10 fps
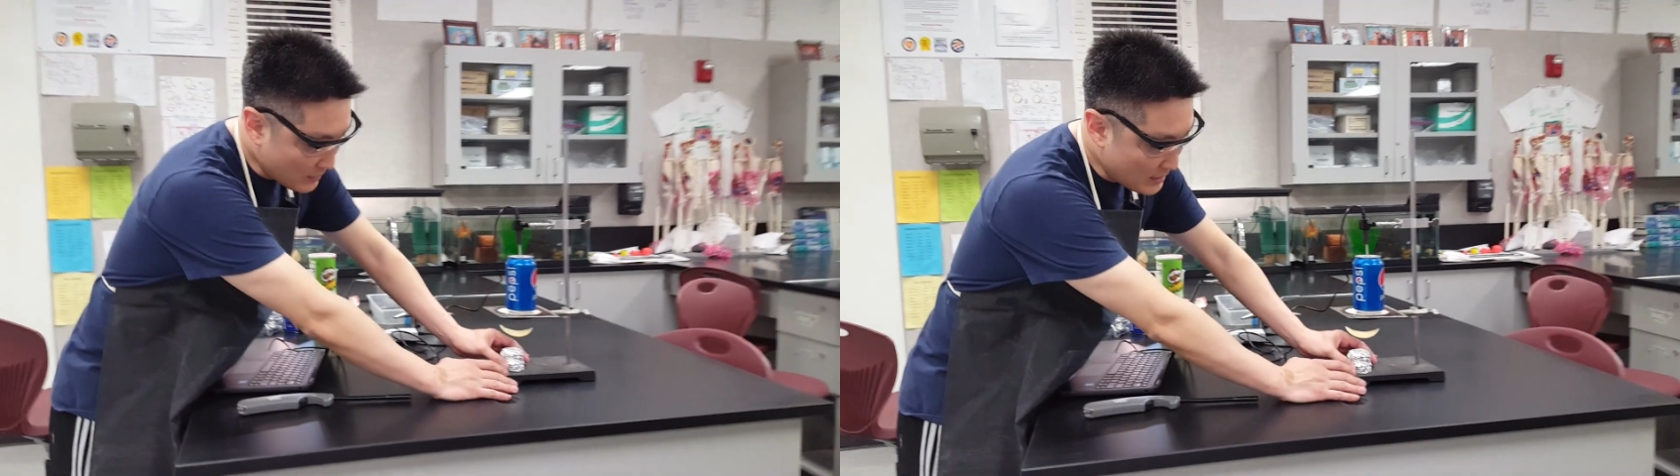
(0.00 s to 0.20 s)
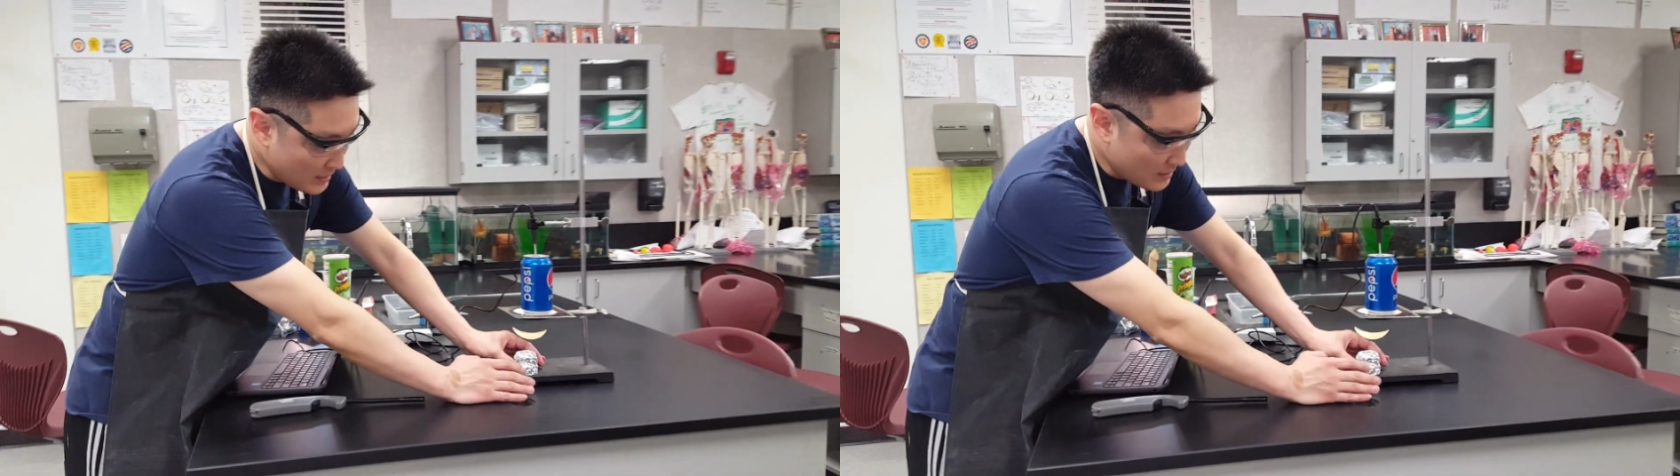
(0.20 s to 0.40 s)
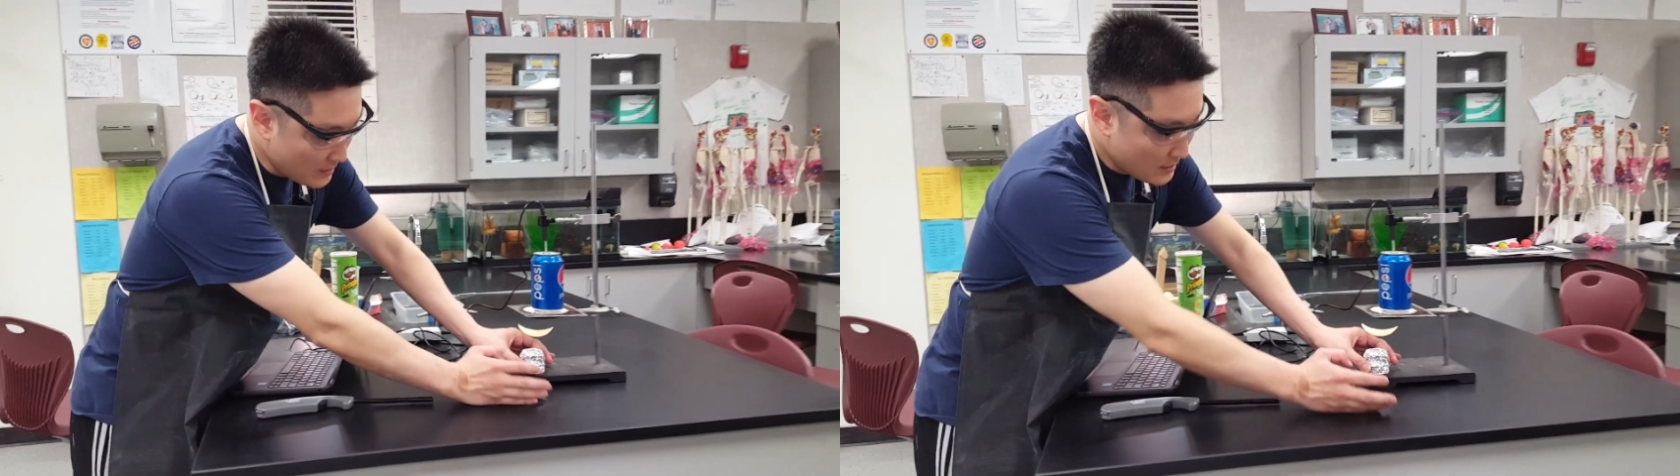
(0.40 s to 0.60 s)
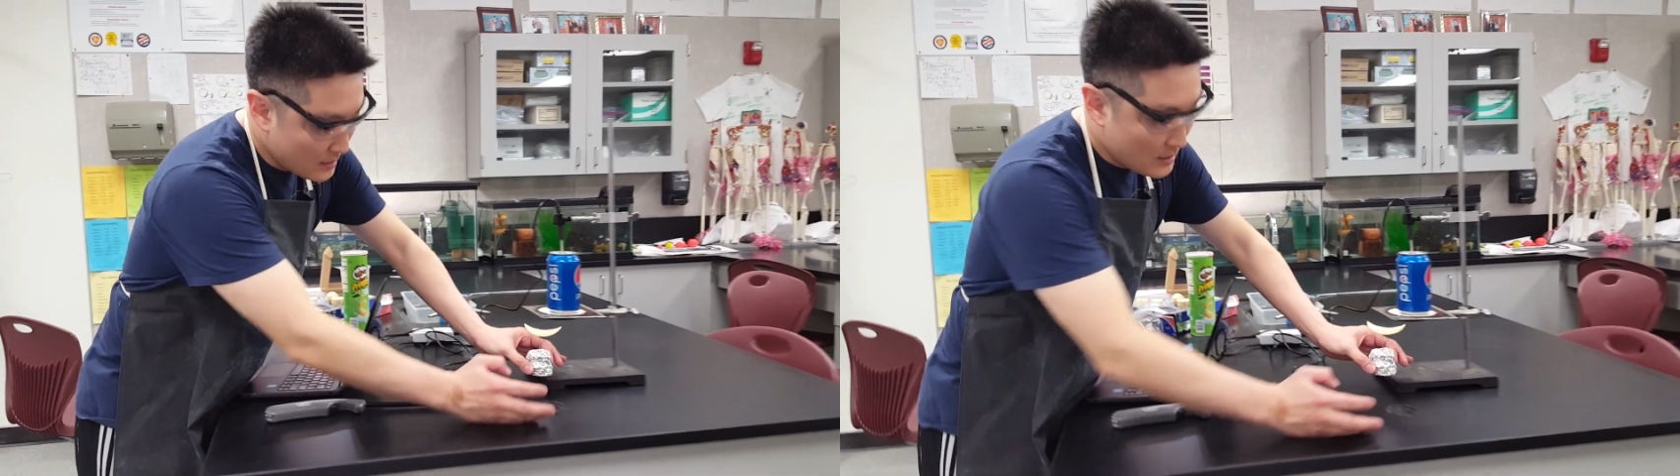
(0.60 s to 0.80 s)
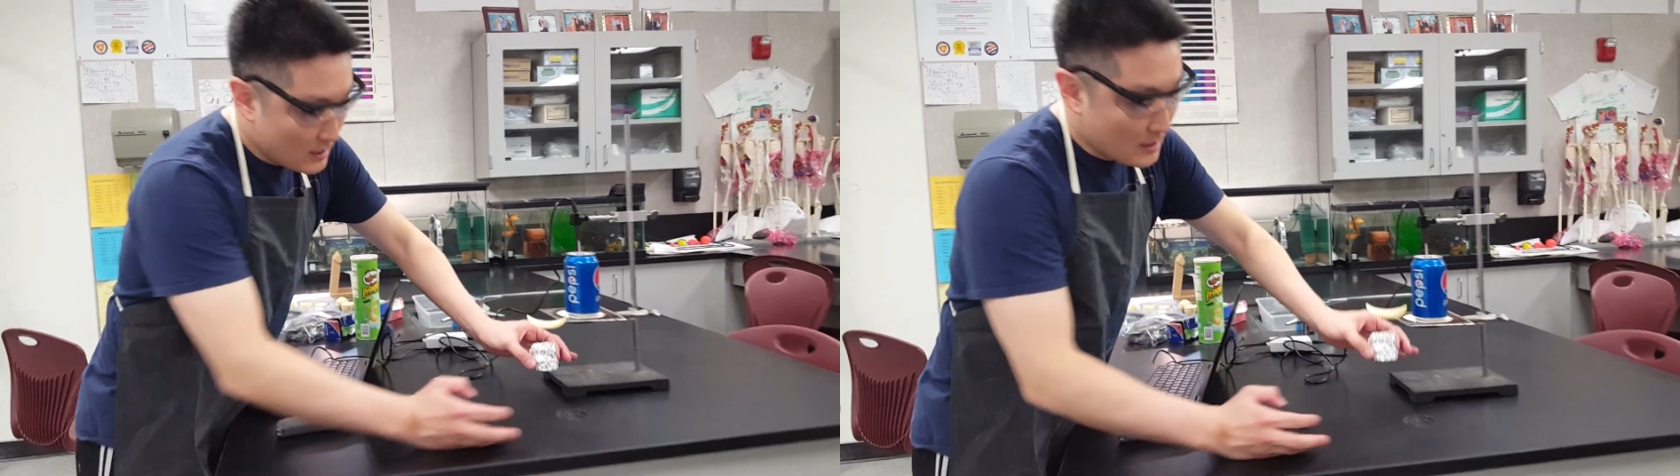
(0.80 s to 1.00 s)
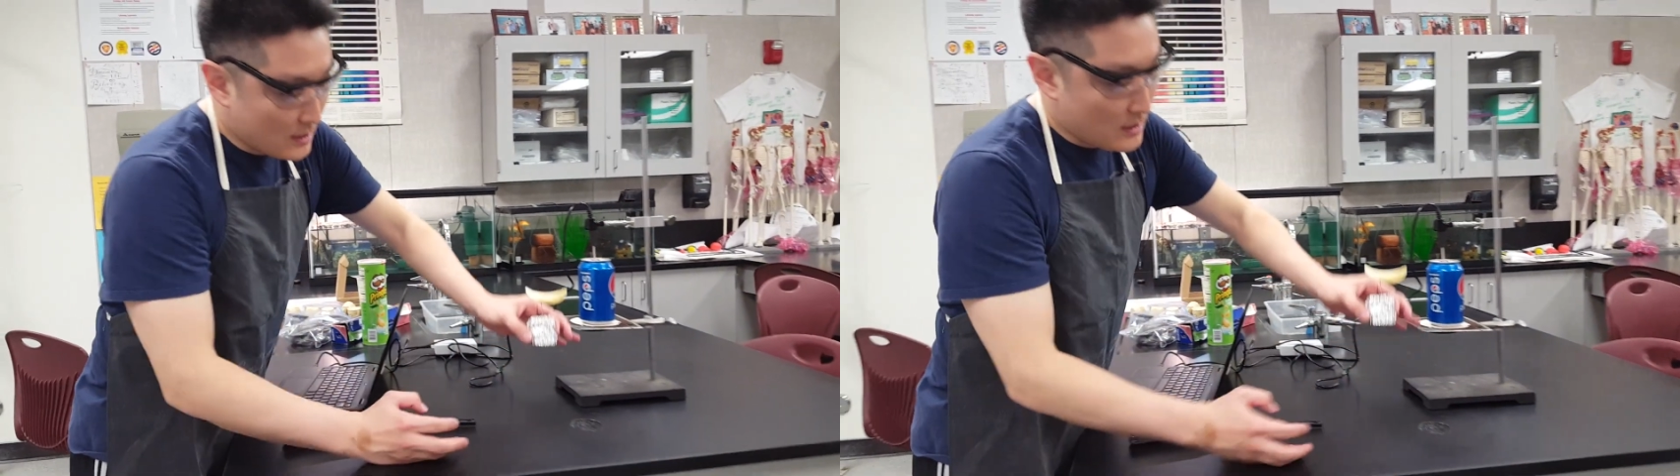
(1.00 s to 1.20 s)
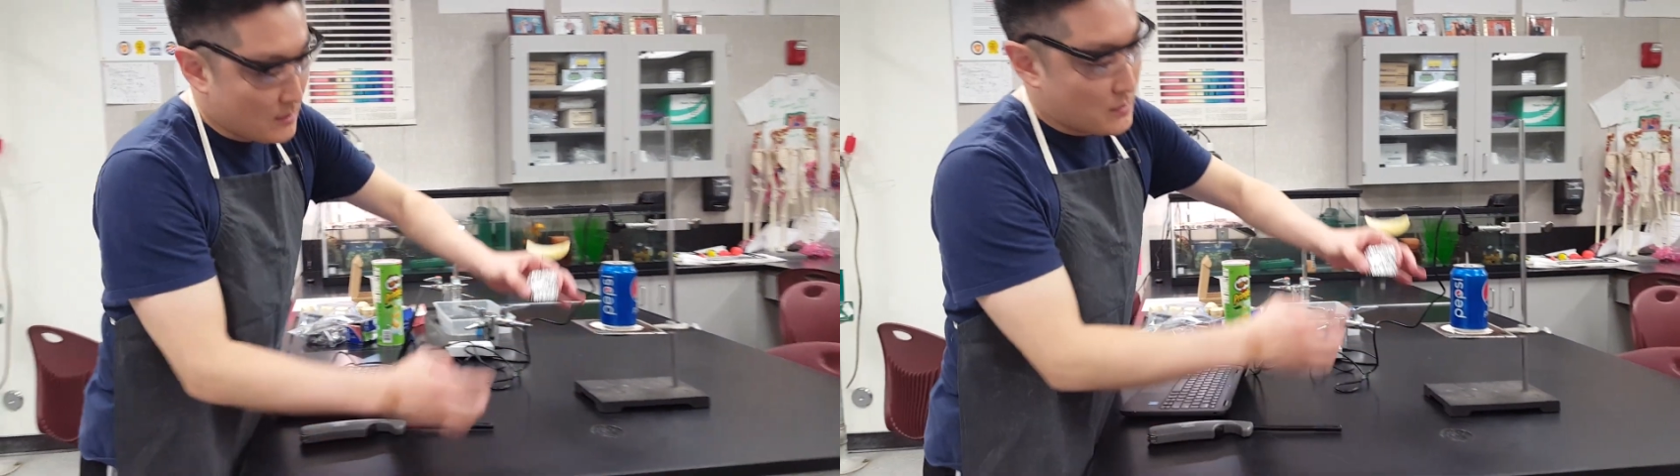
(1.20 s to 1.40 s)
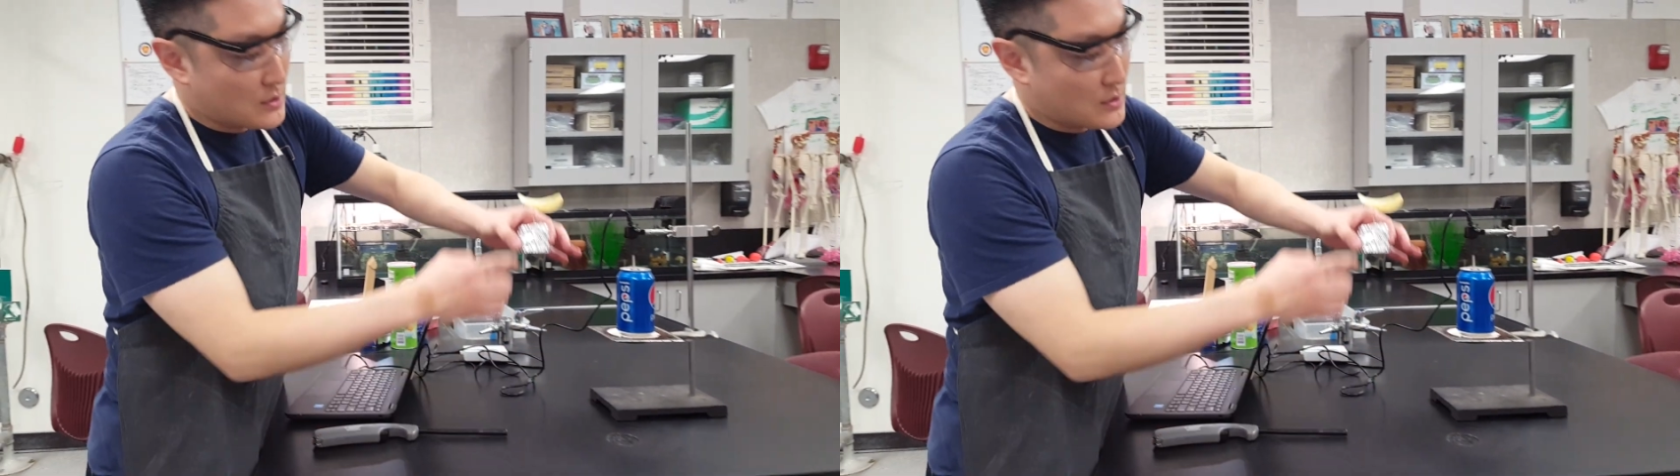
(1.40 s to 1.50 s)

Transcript: right here, um,